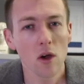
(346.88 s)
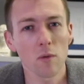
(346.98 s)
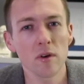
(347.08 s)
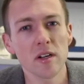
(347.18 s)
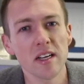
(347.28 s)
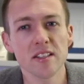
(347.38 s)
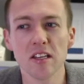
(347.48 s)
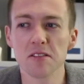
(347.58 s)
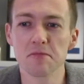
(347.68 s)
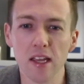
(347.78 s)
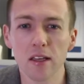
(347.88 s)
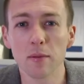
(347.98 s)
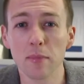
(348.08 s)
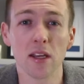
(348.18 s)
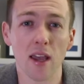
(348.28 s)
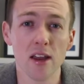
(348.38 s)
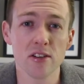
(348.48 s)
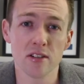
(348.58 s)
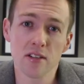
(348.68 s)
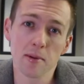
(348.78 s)
Whereas taking a
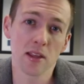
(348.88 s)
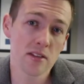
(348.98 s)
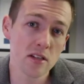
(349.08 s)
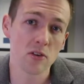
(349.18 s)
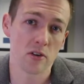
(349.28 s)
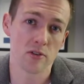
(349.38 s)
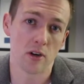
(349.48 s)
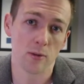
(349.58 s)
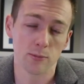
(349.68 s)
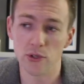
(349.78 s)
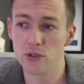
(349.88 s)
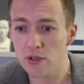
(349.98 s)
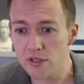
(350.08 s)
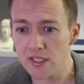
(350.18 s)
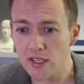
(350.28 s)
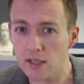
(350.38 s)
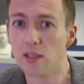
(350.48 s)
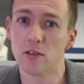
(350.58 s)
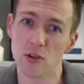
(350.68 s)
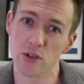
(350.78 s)
medication is something that's in your control. You choose to take
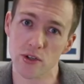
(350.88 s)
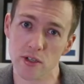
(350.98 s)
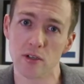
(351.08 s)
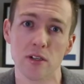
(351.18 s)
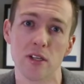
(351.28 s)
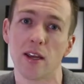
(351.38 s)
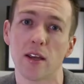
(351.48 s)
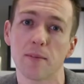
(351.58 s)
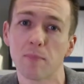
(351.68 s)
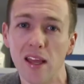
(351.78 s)
it, you choose to not take it.